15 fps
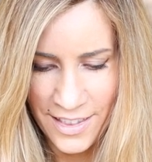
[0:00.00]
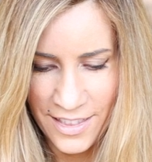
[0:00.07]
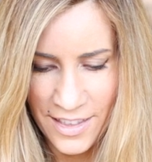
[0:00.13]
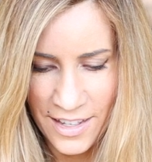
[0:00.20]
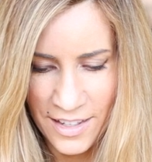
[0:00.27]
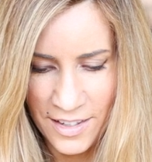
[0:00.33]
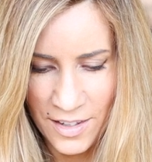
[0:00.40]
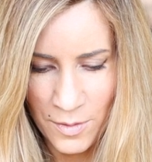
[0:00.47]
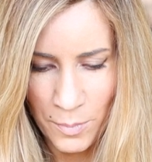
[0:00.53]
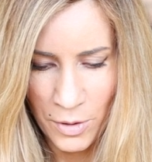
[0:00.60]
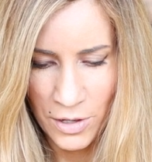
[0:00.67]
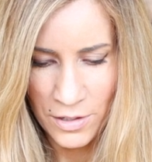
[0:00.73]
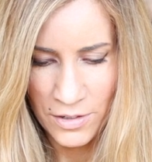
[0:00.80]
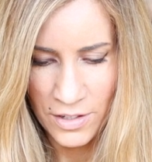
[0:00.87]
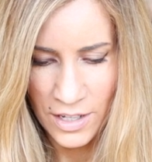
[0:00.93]
This
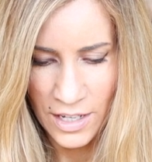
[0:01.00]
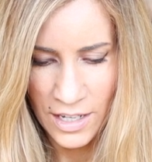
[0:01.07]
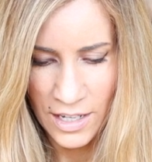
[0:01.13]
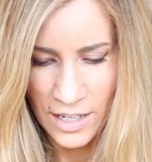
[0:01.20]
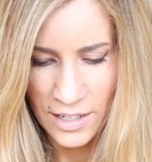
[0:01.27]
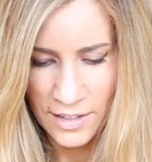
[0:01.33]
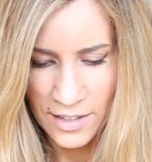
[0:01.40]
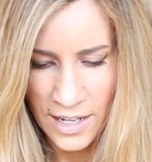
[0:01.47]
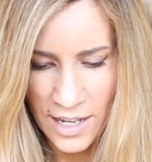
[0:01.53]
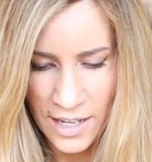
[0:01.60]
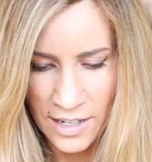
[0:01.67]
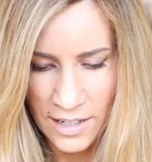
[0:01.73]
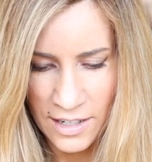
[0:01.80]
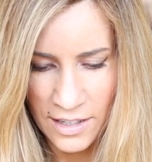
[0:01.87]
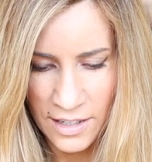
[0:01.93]
person's
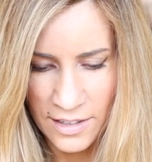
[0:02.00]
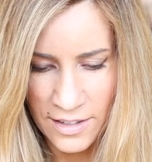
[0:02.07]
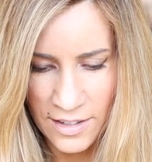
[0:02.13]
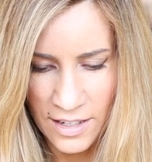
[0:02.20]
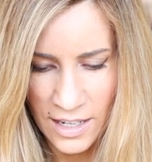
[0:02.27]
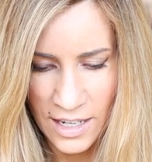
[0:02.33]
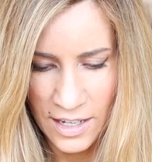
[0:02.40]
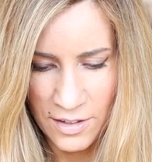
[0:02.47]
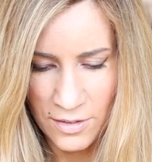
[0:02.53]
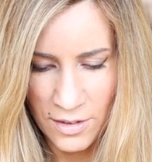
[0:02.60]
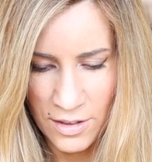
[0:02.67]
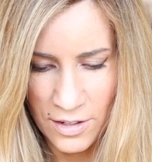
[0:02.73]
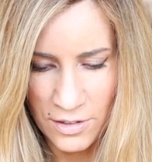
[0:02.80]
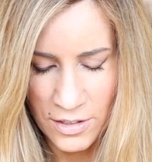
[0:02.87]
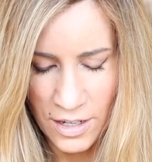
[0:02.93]
got, let's see,
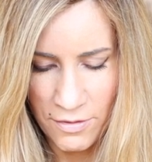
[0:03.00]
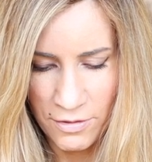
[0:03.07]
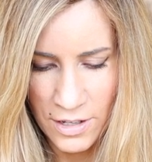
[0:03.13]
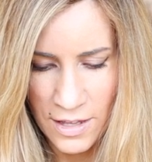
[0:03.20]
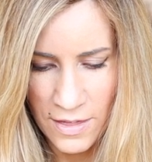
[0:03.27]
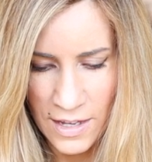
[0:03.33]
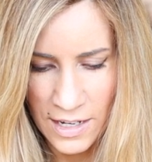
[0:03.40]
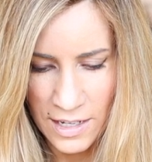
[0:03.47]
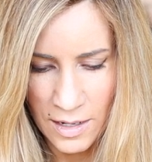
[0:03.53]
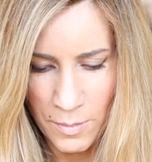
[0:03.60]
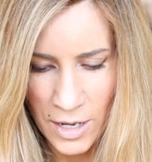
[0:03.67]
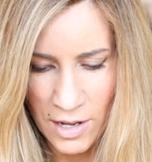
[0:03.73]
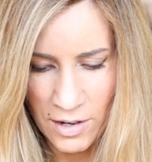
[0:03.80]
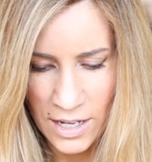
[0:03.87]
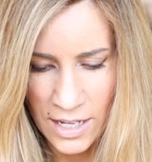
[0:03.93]
they're definitely thinking
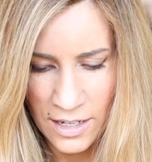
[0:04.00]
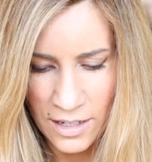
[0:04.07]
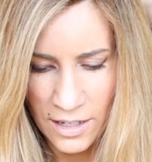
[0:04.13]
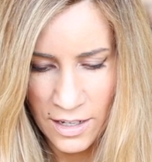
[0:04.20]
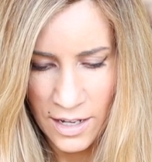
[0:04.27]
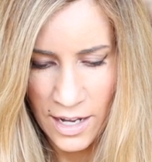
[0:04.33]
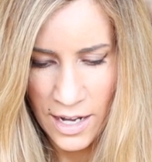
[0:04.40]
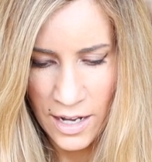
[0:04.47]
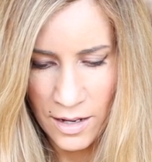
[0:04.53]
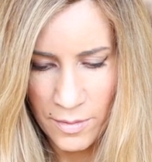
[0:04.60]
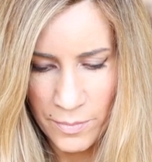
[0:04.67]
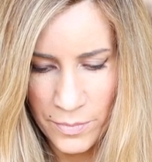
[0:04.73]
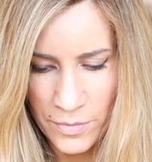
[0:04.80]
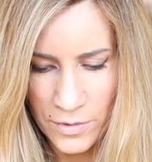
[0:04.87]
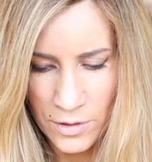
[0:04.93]
about it.
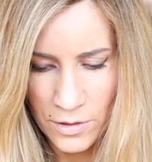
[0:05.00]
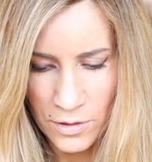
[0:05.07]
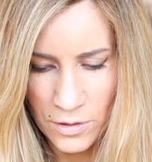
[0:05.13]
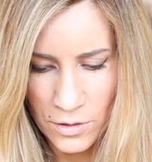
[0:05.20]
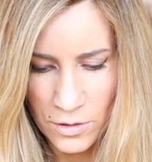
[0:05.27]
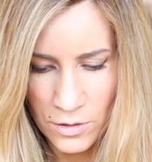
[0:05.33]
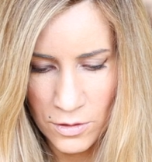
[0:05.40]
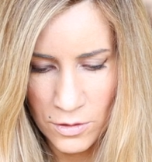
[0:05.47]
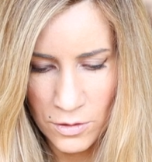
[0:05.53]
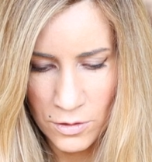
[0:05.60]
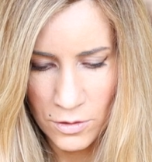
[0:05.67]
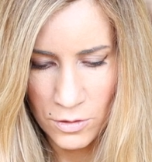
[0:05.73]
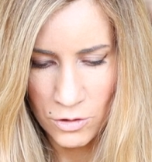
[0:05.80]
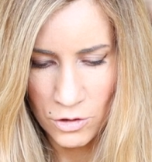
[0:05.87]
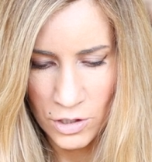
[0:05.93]
Um,
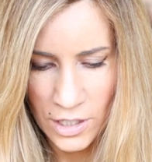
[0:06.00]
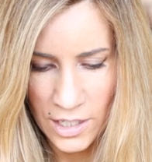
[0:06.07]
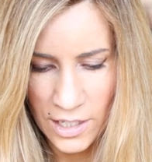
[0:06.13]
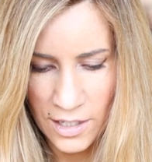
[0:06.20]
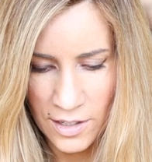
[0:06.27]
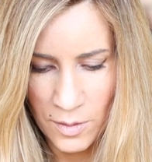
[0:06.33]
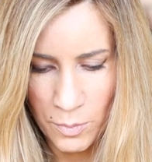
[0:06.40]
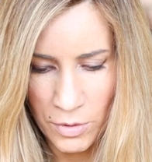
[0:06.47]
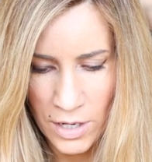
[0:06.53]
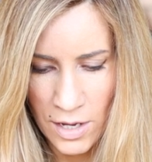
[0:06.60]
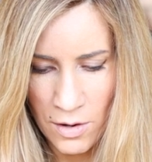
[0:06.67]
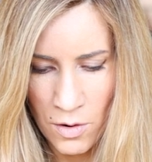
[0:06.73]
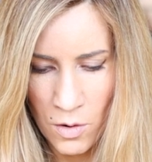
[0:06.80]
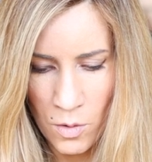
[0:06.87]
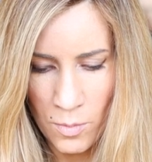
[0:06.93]
she is bringing
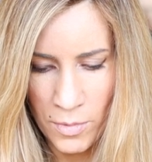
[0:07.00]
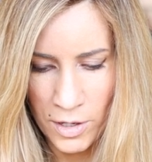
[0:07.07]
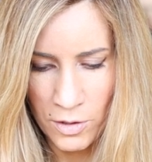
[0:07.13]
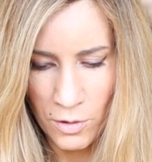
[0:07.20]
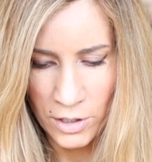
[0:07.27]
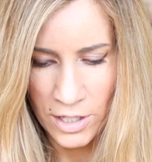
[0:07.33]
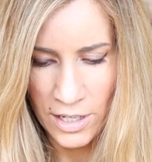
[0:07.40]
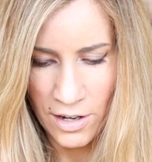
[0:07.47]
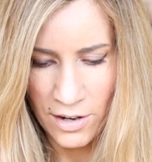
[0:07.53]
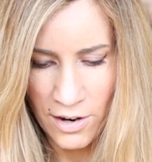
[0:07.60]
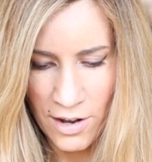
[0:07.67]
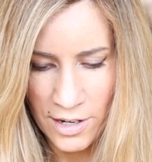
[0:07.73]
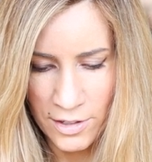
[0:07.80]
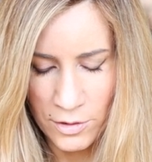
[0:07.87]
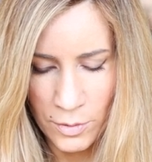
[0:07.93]
home a Yorkie on
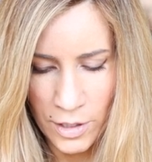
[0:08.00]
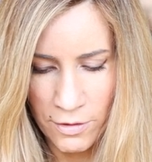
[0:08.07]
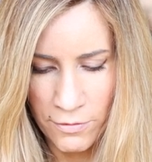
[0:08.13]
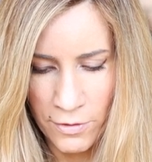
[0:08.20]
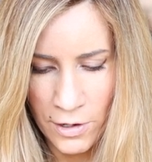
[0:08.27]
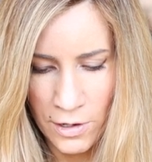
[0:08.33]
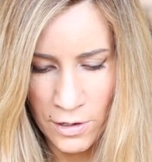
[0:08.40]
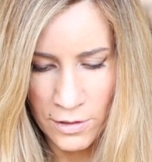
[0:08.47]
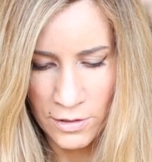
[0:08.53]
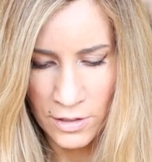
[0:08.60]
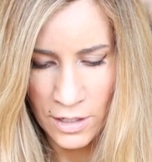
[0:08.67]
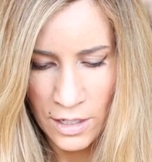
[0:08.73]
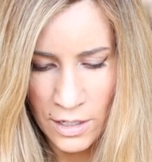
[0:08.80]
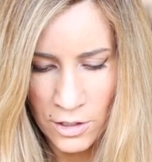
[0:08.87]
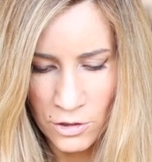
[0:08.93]
August twenty-first.
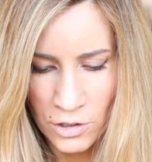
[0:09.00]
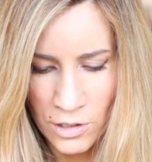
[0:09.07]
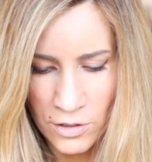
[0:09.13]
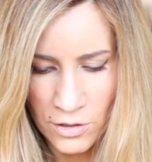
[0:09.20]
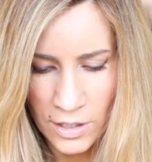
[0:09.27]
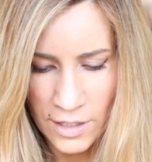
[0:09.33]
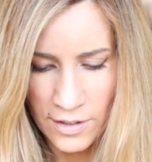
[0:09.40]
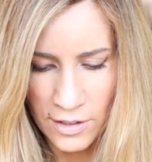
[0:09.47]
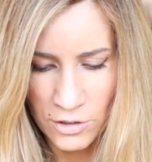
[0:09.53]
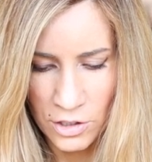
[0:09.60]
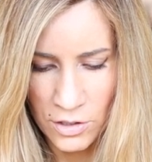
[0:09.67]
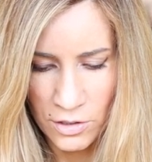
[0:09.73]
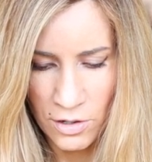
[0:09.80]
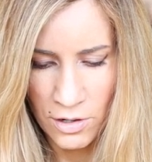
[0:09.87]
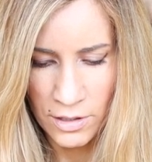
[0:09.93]
She's, it says
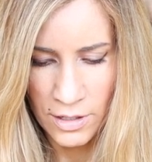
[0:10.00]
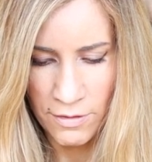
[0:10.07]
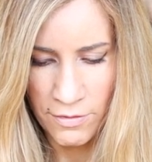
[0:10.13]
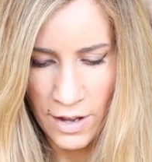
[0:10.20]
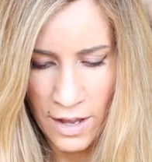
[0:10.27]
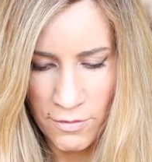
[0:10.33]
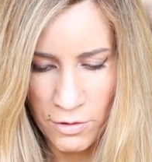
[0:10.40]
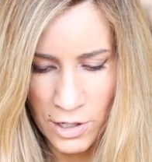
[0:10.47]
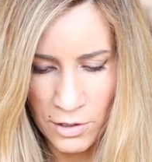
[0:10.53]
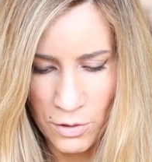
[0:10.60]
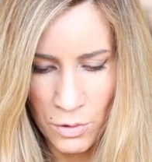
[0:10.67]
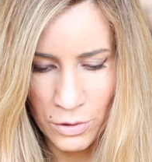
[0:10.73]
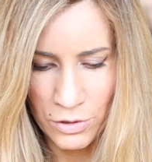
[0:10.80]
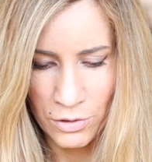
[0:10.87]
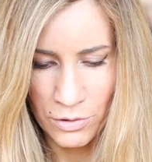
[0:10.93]
she's currently five weeks
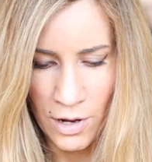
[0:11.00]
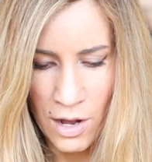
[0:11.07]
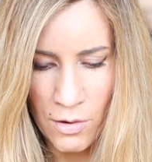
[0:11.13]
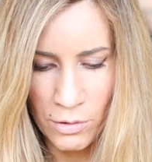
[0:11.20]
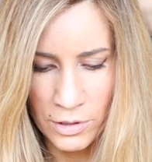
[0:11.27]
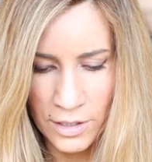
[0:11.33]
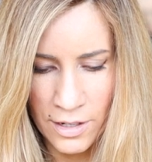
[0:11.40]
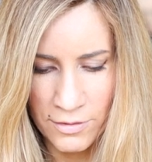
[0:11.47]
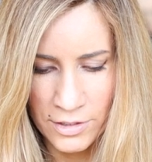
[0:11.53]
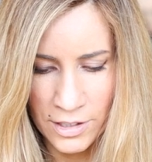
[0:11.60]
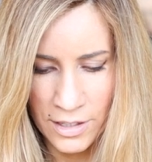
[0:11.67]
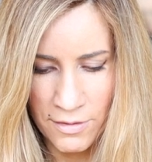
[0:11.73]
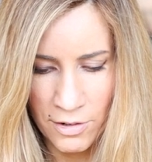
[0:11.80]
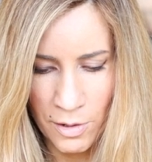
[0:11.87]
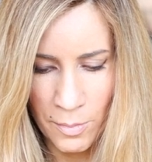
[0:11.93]
old, so not old enough to
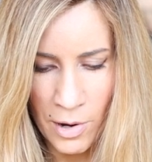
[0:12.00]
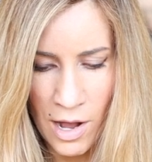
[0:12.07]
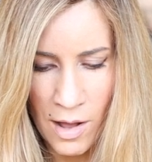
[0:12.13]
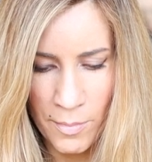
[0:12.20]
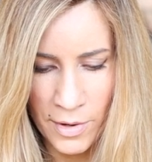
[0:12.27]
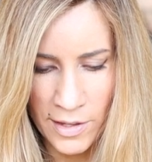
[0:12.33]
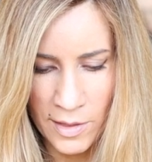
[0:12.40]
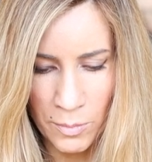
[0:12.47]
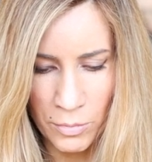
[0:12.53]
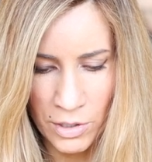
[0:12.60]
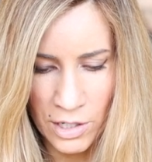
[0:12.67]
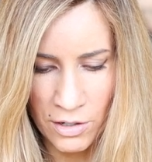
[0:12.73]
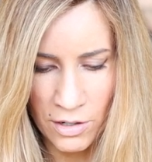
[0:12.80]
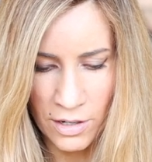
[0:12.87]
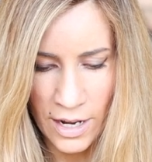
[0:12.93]
leave her mom and the
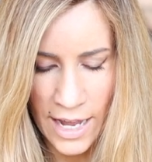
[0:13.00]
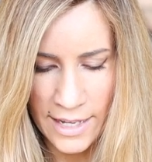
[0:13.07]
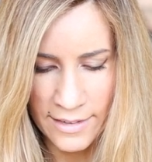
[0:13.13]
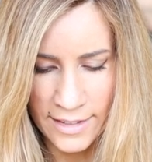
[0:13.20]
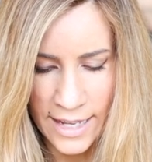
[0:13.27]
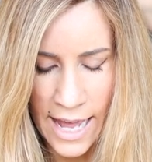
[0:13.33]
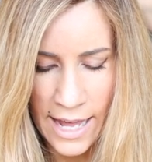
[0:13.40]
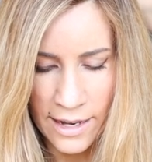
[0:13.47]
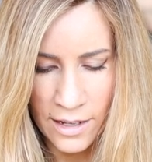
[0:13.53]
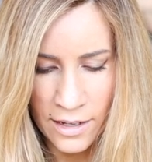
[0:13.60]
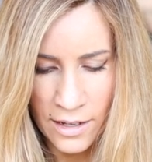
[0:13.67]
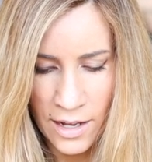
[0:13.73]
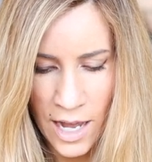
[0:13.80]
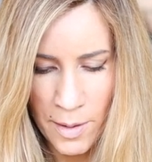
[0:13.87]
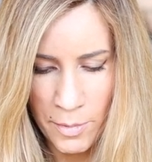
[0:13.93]
breeder as yet.
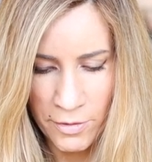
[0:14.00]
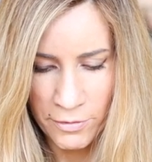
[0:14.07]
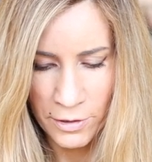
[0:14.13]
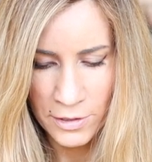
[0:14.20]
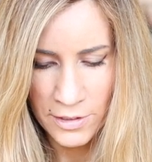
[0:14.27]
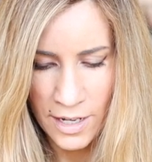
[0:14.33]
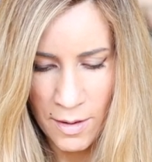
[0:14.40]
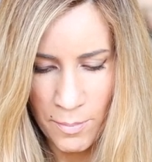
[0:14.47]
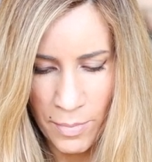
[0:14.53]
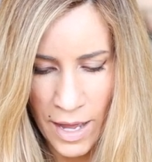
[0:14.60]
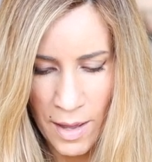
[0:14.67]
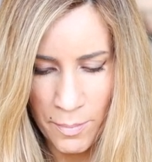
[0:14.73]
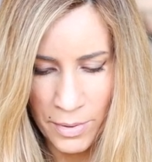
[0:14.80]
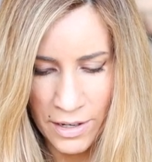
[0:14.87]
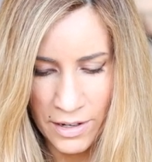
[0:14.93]
I'm a first-time
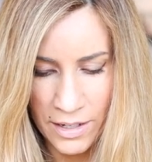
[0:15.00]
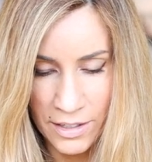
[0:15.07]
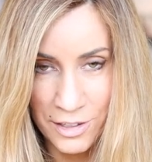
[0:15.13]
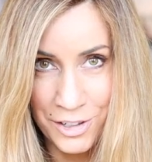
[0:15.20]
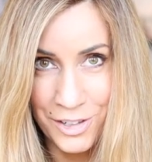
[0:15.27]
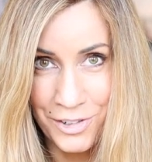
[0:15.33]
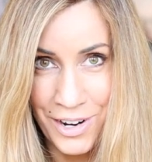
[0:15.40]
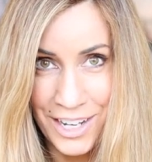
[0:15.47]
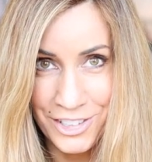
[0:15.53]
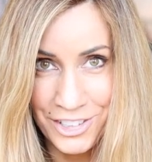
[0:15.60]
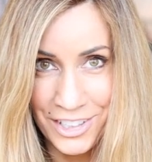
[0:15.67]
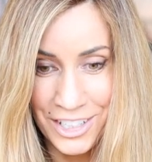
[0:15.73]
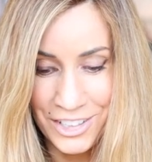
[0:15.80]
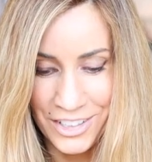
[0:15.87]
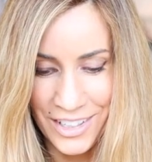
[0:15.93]
pet parent.
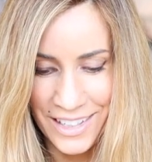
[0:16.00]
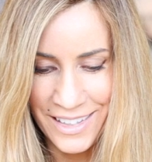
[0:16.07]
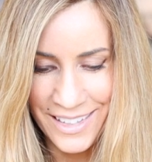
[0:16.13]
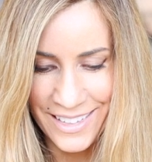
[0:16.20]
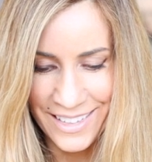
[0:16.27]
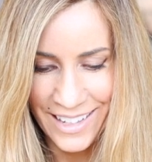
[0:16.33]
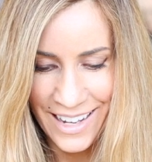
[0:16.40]
Congratulations.